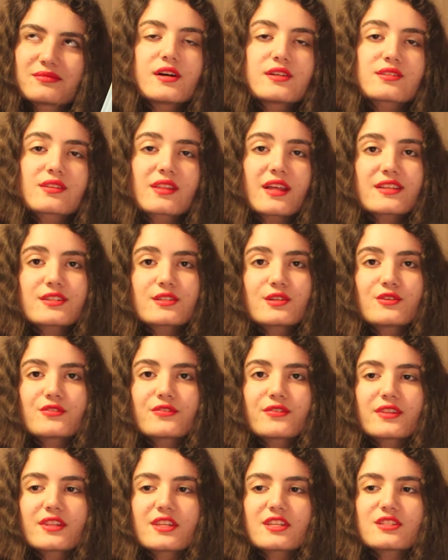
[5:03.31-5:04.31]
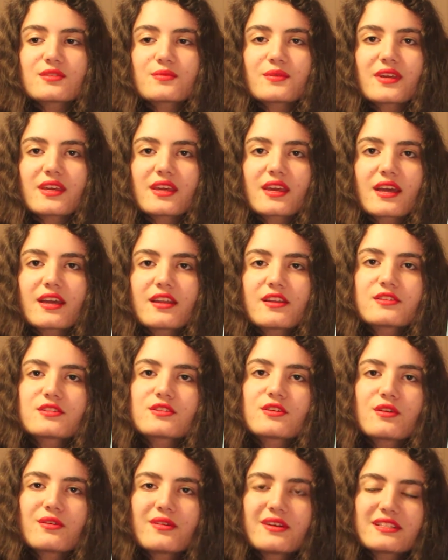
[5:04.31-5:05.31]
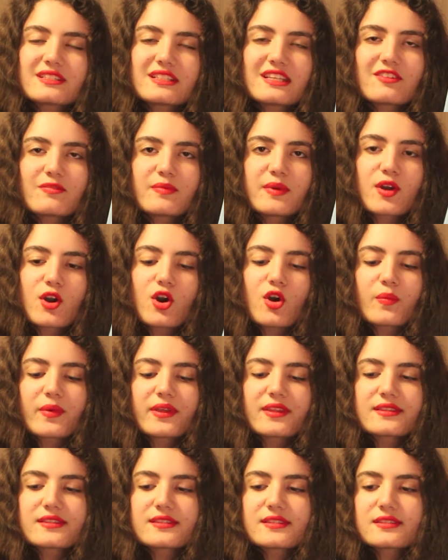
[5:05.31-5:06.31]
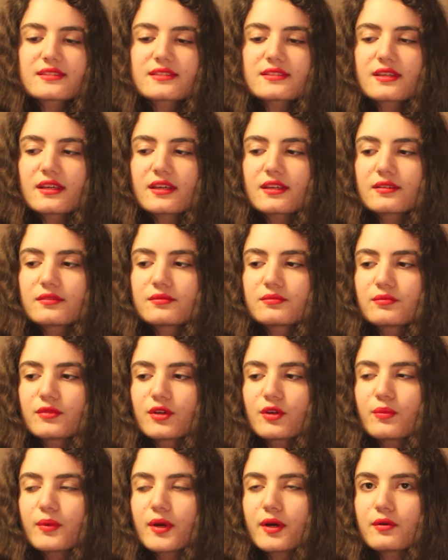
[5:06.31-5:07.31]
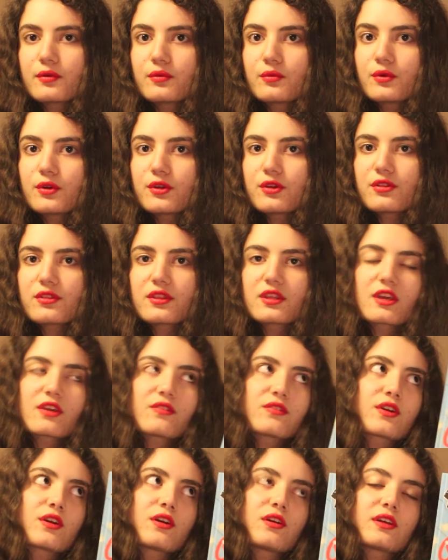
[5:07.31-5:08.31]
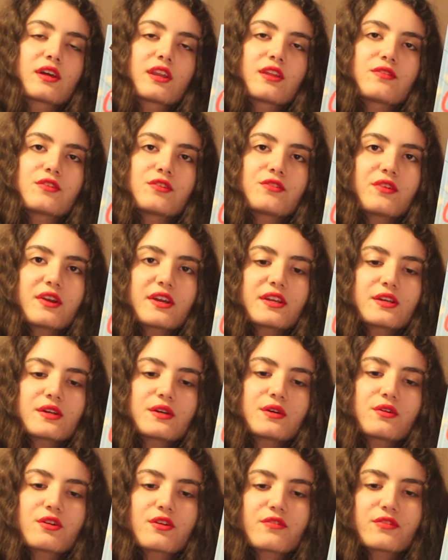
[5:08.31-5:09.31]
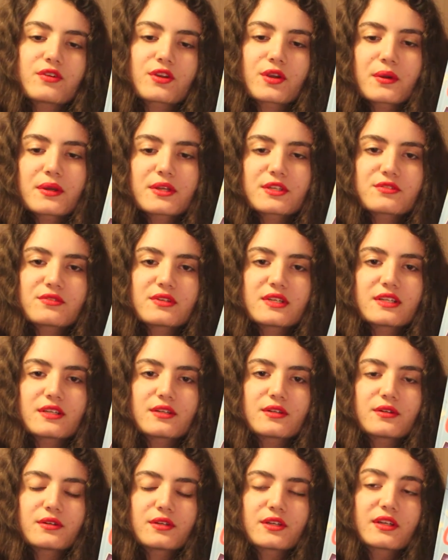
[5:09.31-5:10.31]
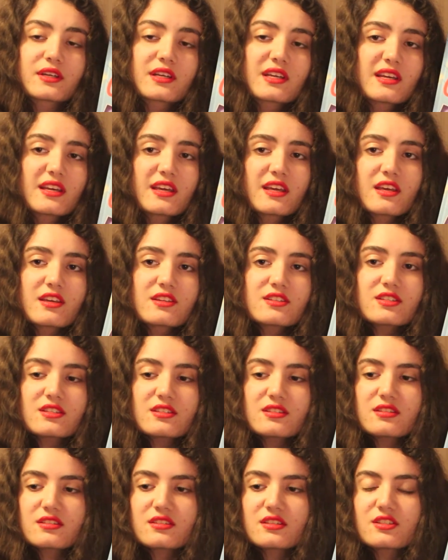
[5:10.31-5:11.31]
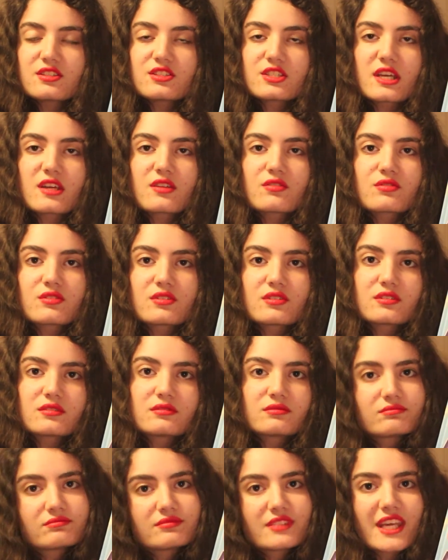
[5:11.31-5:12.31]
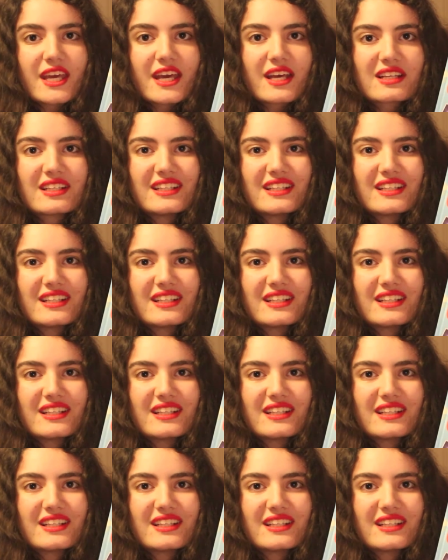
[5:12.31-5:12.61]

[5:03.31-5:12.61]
So that's all for this week, and as always, leave me comments um, about what you think of Girl on if you read it or if you're going to read it or just in general, yeah.